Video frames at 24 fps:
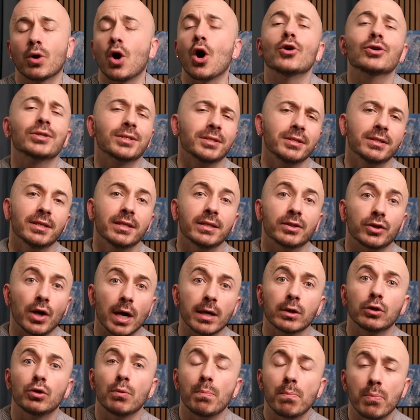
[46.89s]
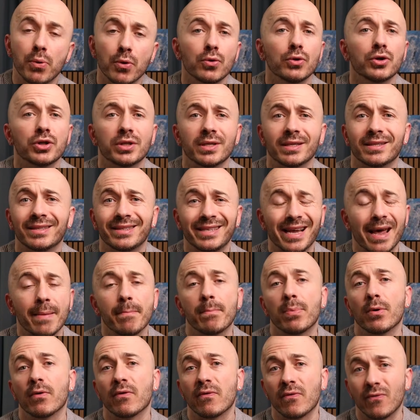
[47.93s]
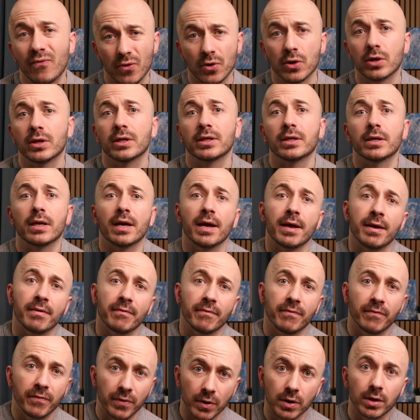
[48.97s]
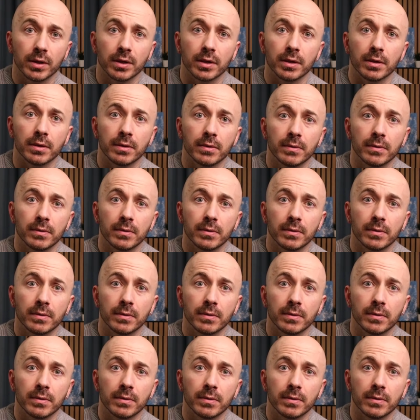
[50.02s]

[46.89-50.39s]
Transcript: constantly trying to push the tempo further and further.